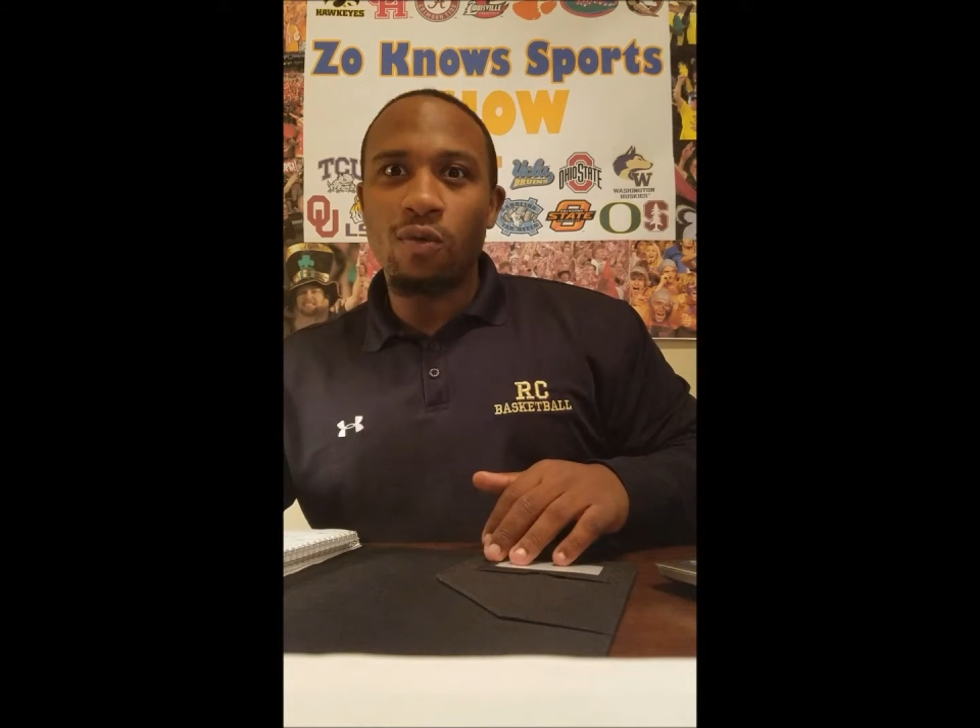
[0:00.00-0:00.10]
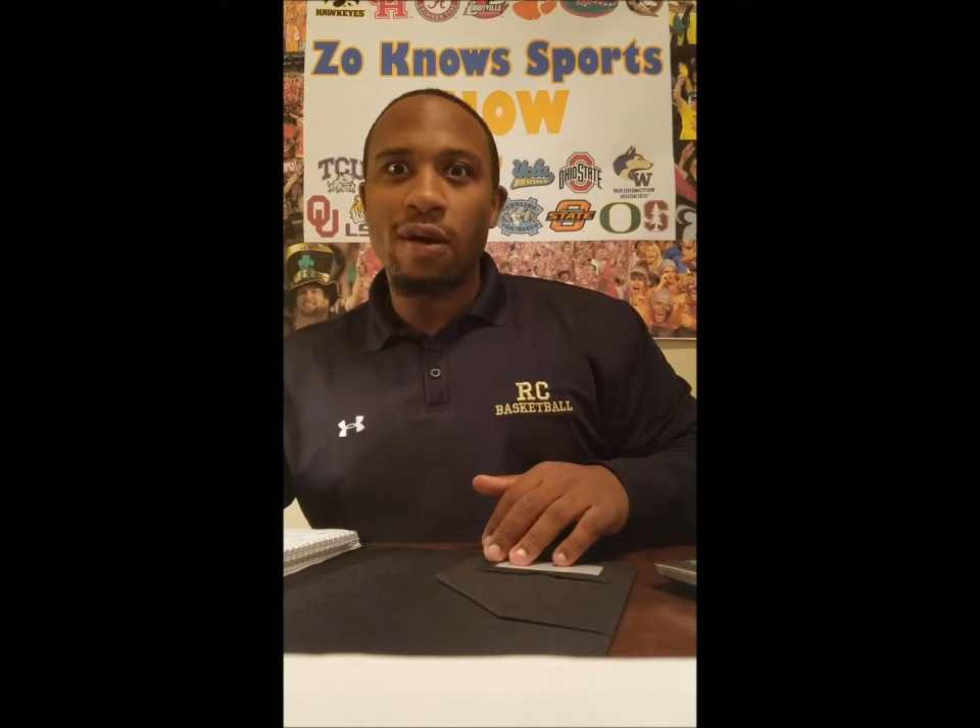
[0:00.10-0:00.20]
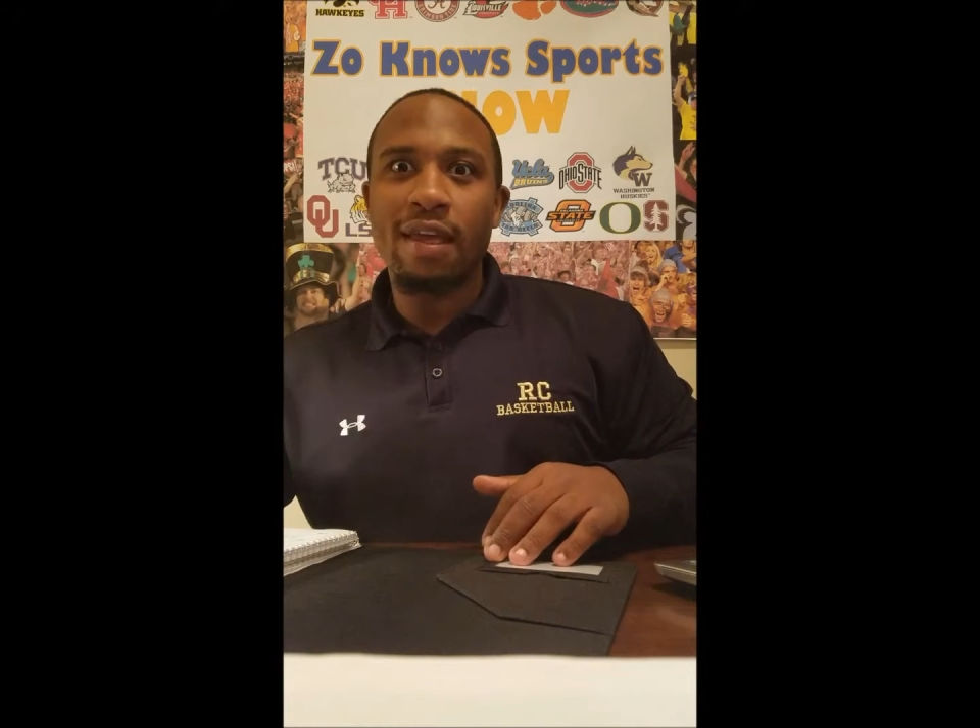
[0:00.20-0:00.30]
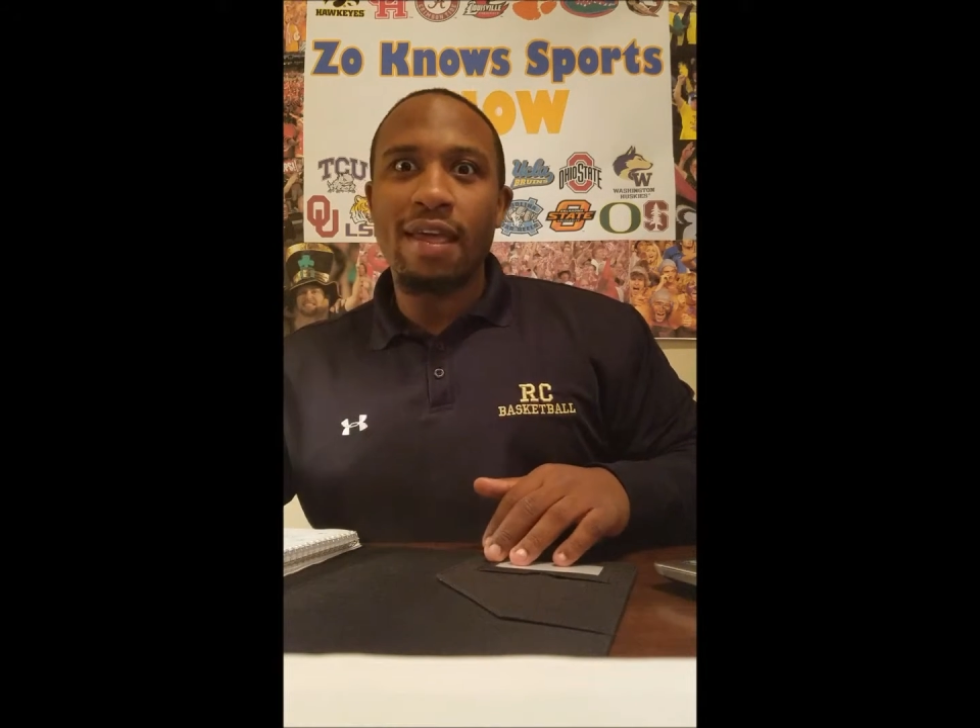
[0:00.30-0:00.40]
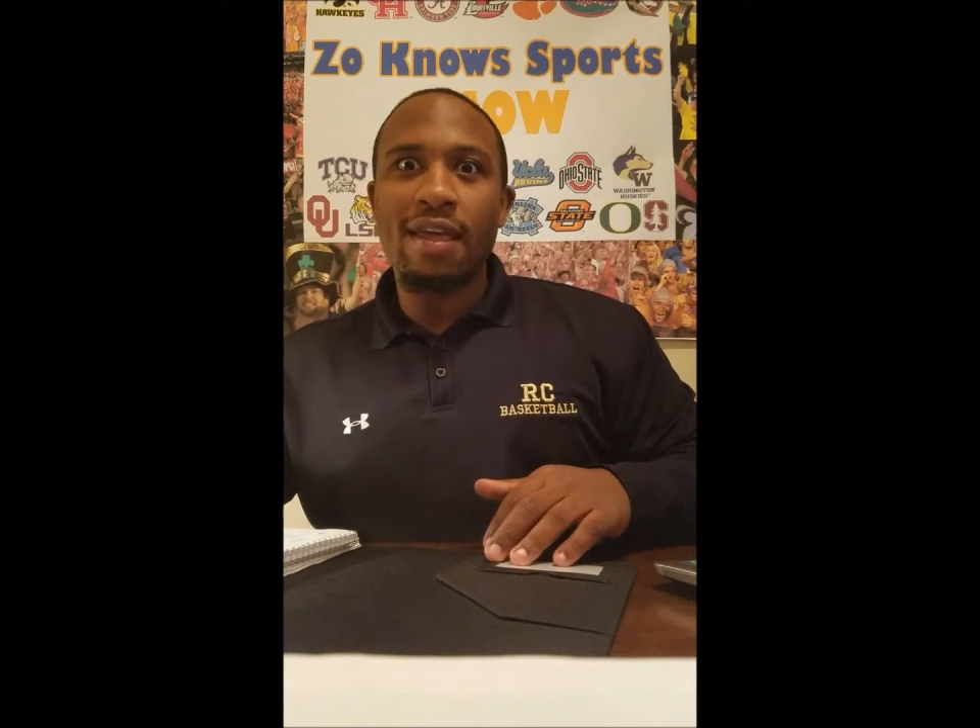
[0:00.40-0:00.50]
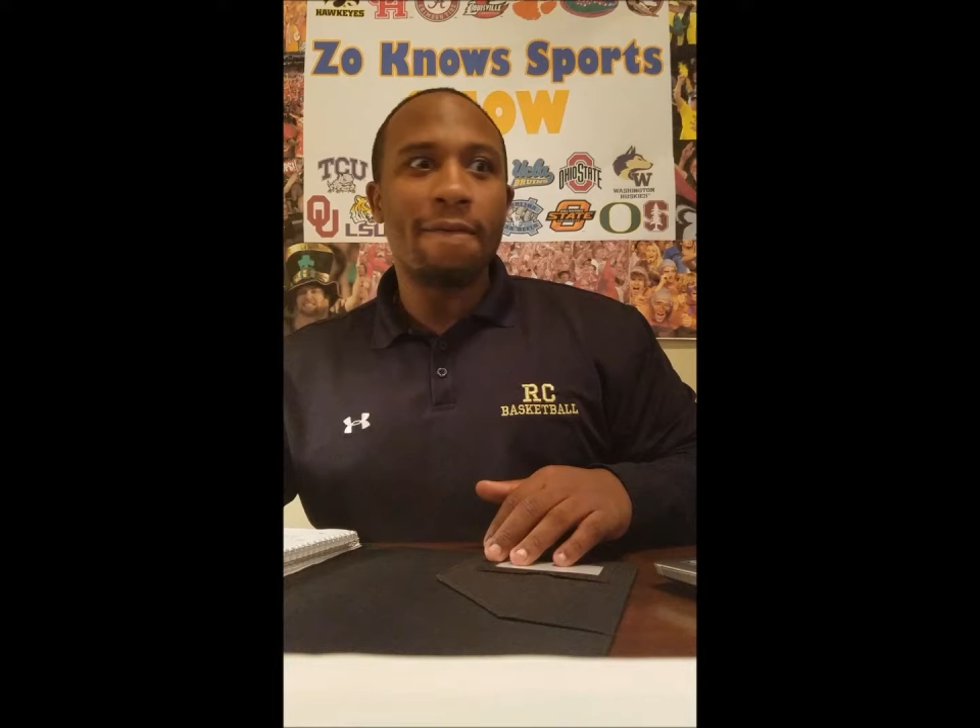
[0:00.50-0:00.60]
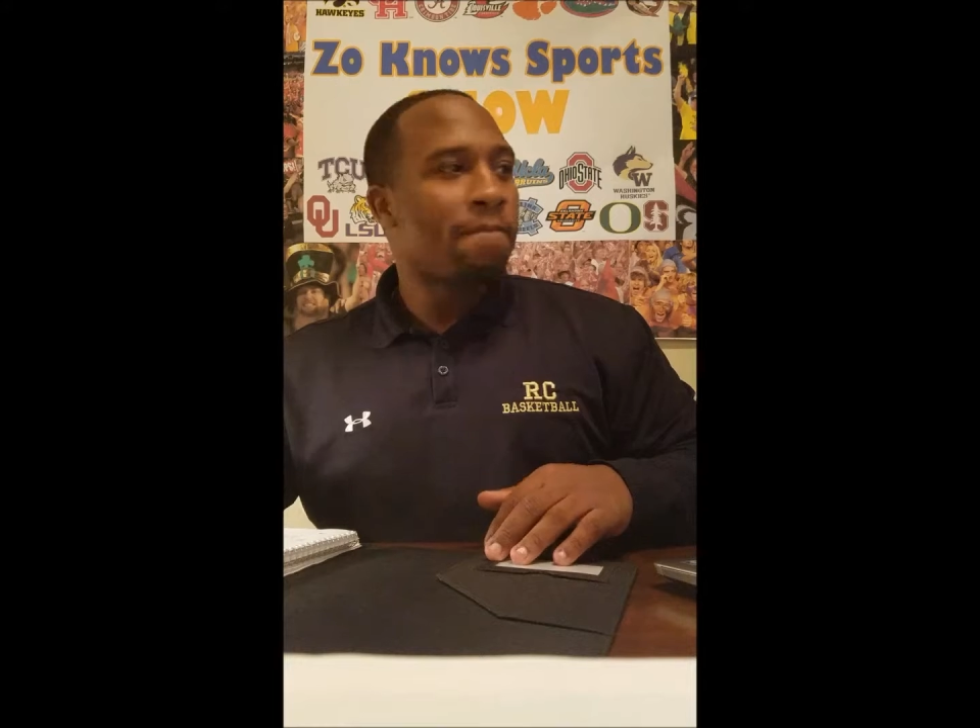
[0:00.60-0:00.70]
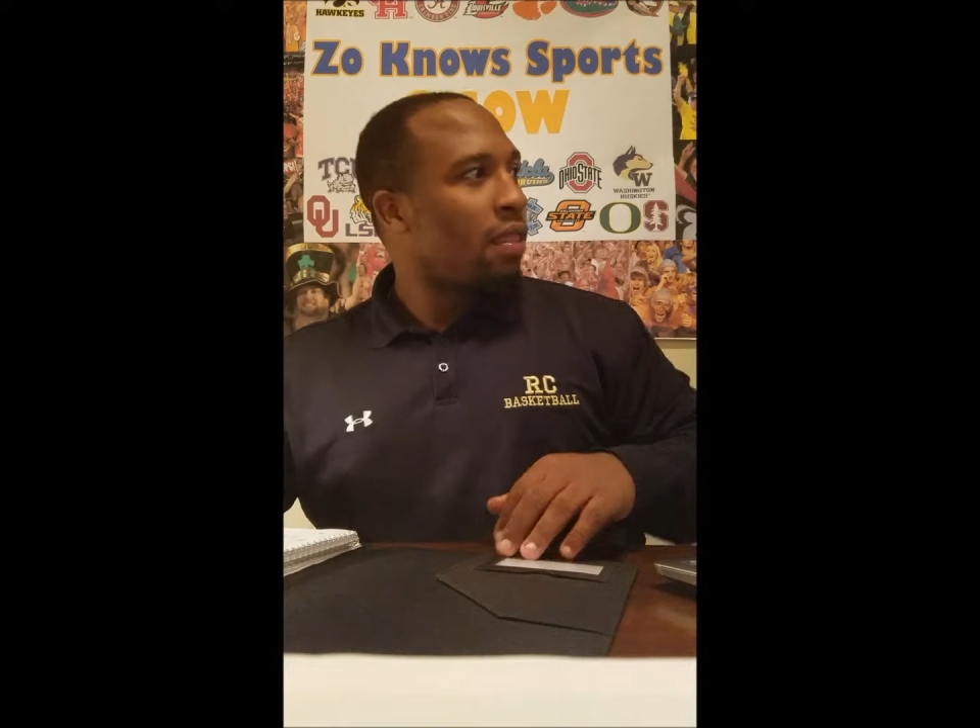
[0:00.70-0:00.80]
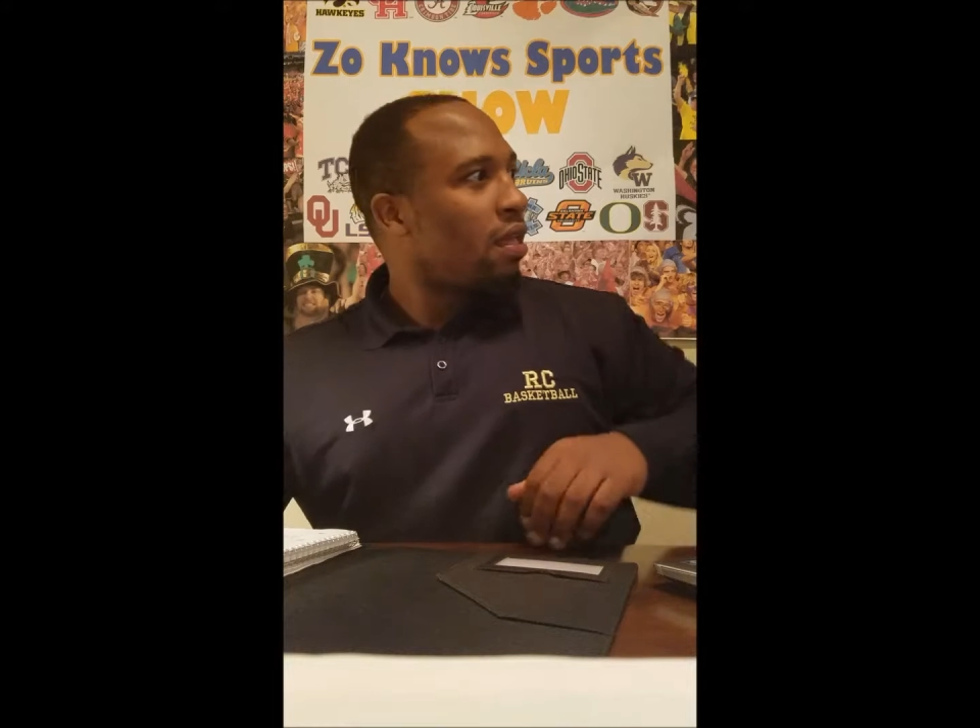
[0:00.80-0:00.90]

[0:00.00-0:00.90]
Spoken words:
the one hand,